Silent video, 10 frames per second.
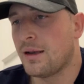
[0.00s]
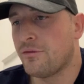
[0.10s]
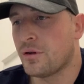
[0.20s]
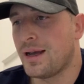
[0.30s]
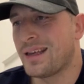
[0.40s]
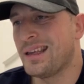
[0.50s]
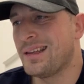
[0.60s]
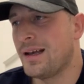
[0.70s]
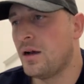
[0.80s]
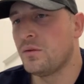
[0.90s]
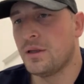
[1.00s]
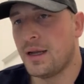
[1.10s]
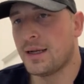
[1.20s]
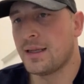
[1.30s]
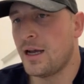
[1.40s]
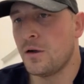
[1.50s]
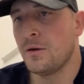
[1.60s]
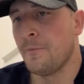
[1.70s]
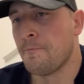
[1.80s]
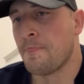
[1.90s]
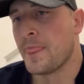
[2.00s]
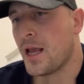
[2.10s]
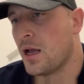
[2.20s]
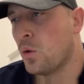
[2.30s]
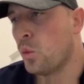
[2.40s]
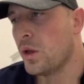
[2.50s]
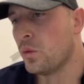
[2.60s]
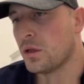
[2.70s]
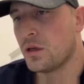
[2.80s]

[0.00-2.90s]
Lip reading: for knocking down the knockdown, we will